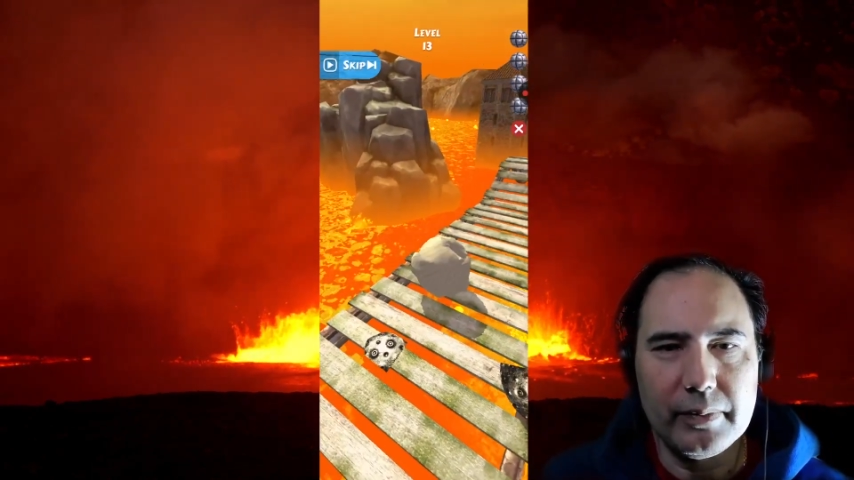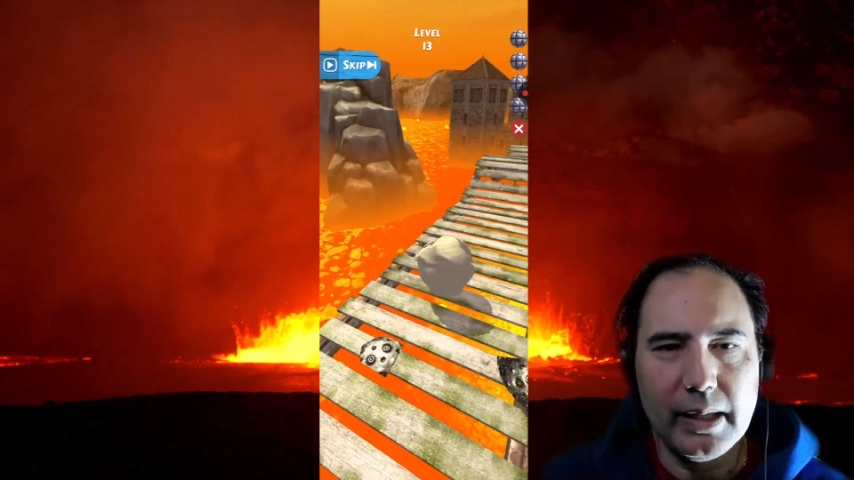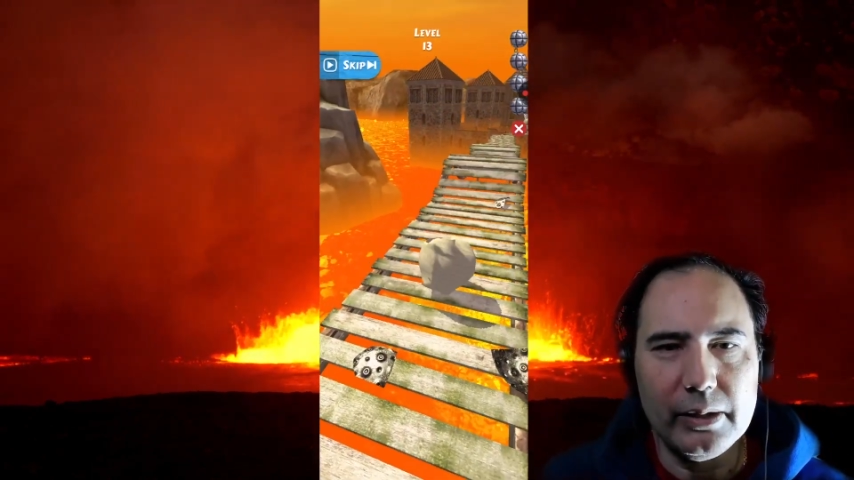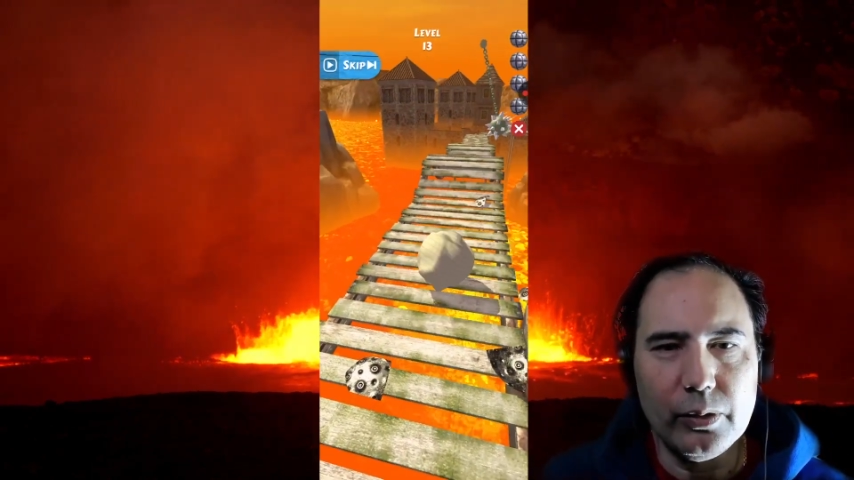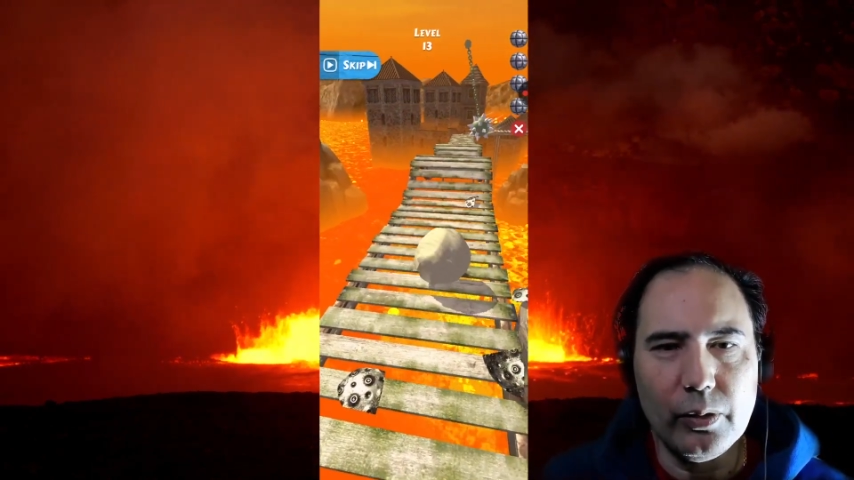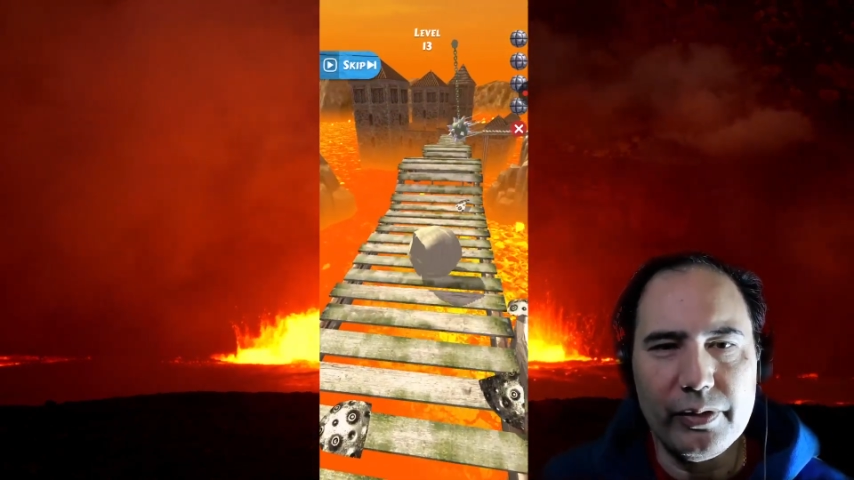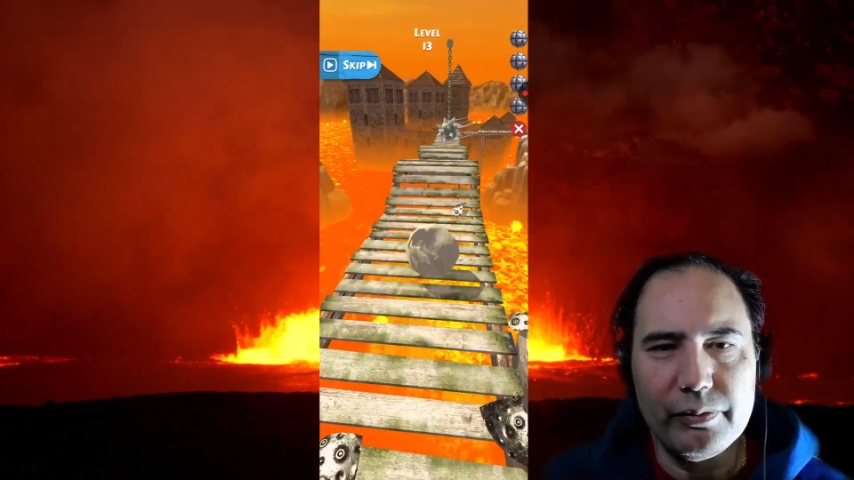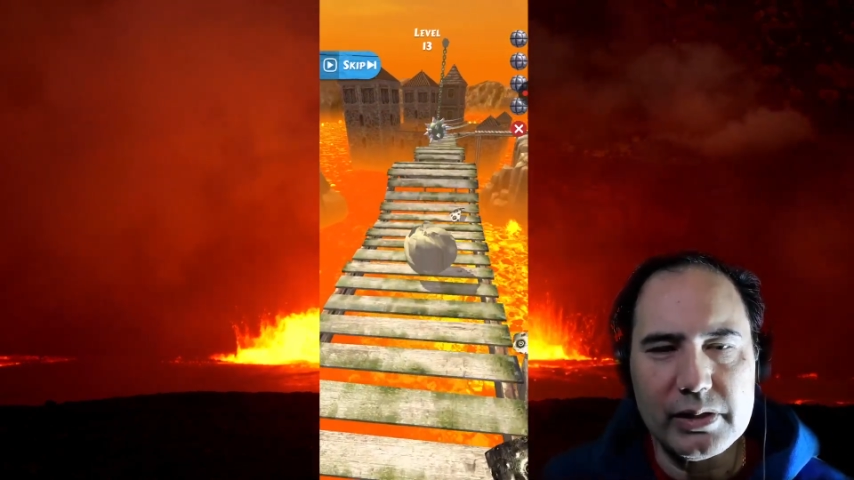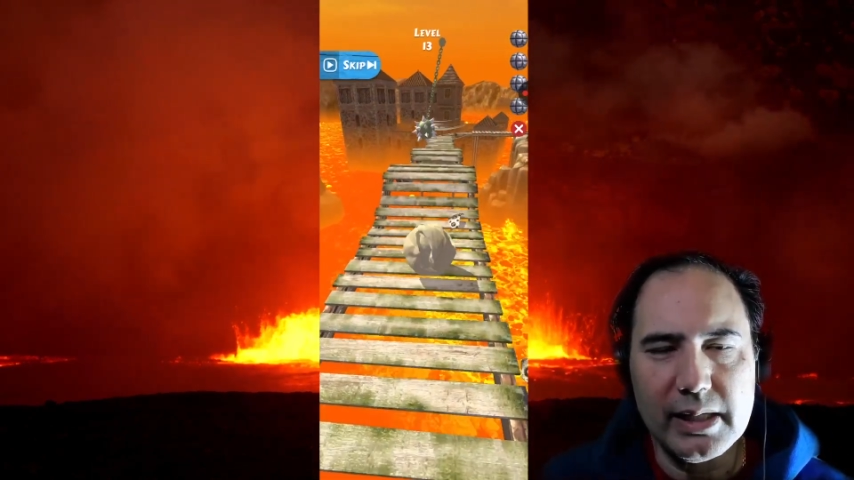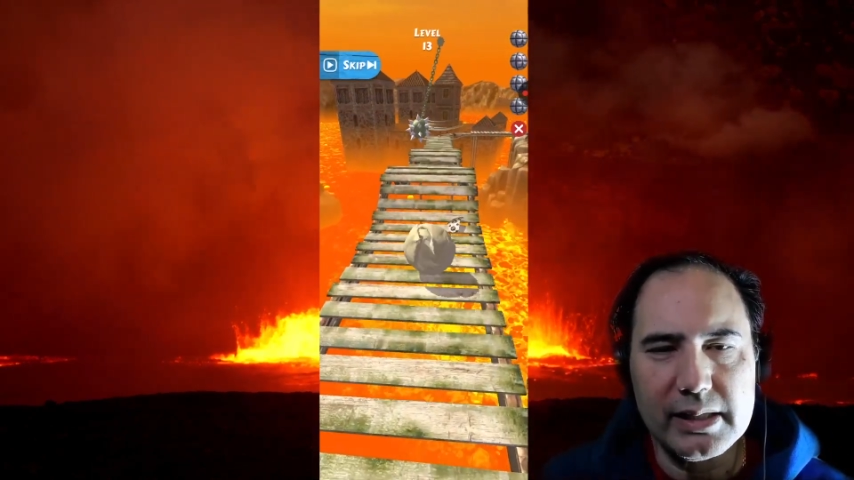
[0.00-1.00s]
don't know if it
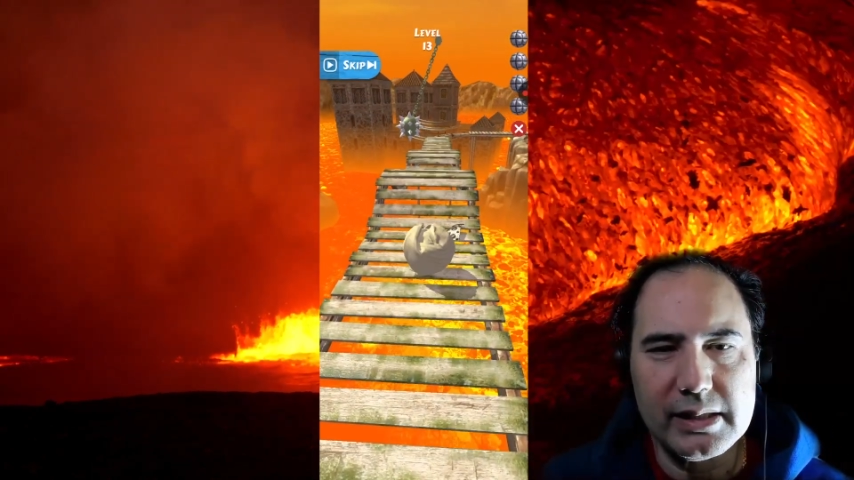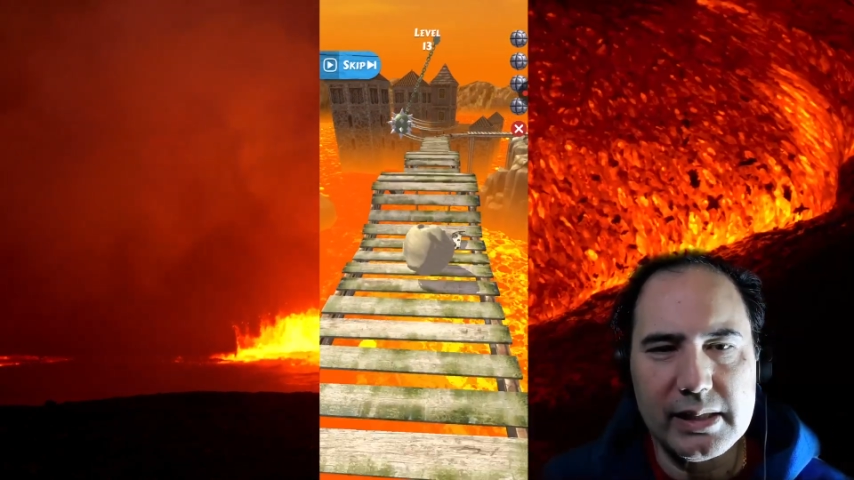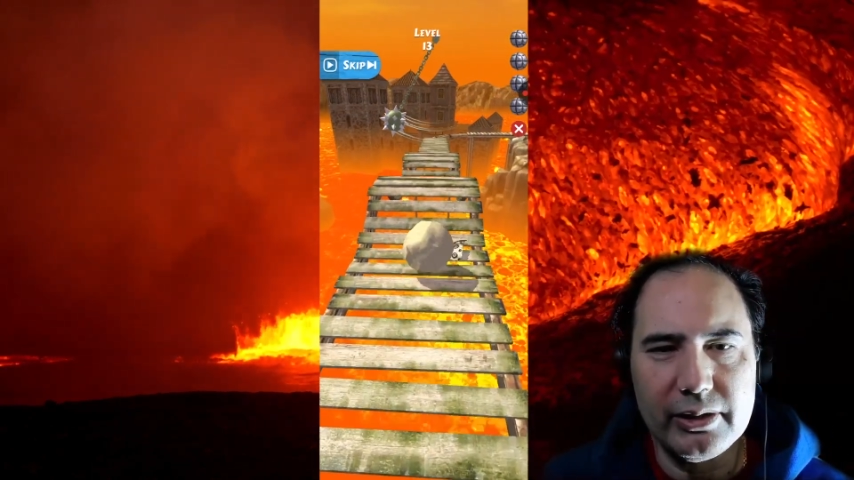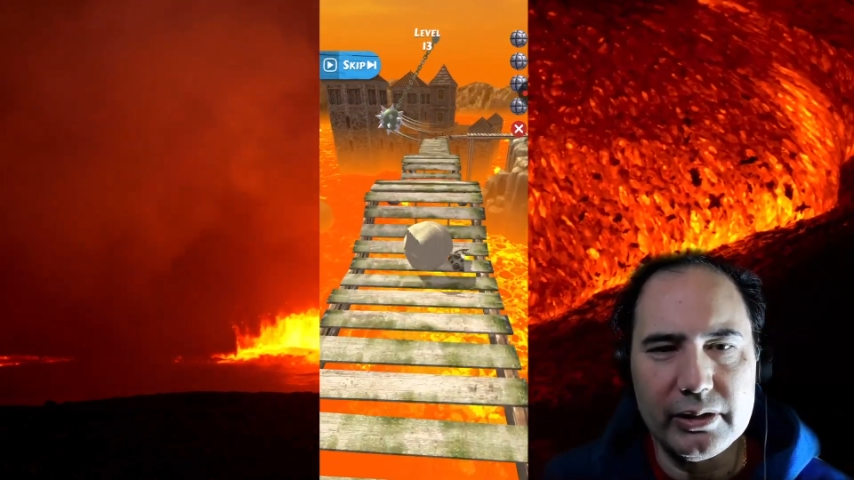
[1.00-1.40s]
was necessary